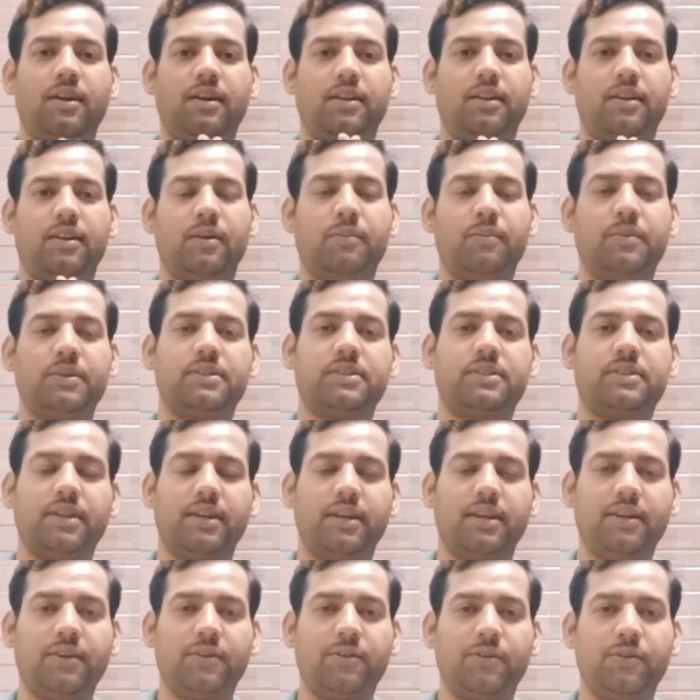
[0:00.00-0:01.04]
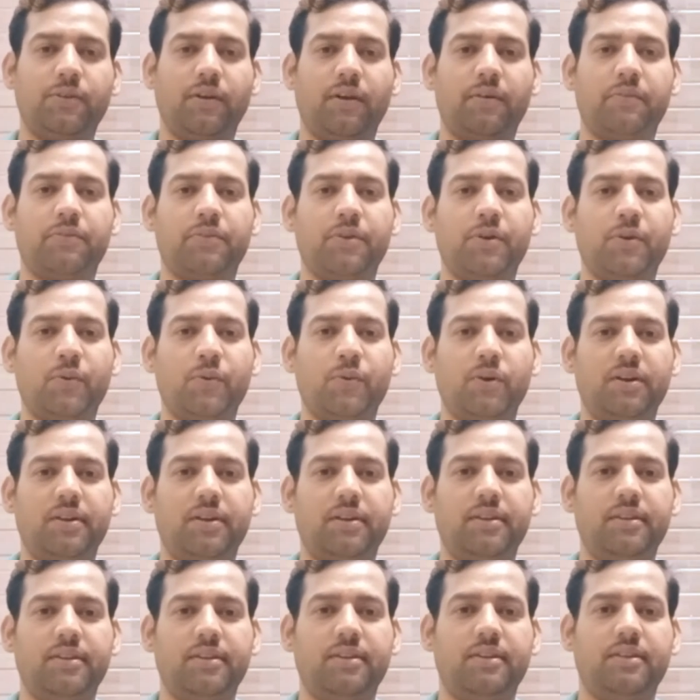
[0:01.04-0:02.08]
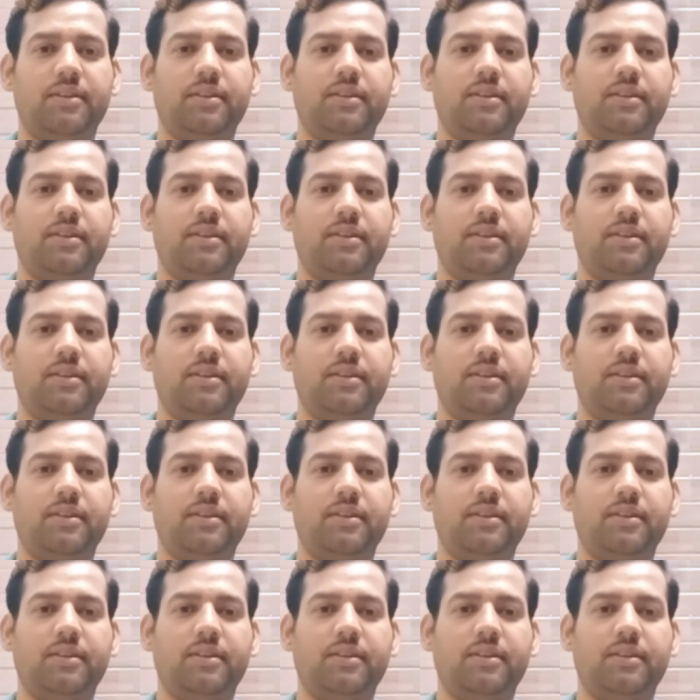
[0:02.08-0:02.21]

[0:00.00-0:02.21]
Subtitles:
Namaste to everyone.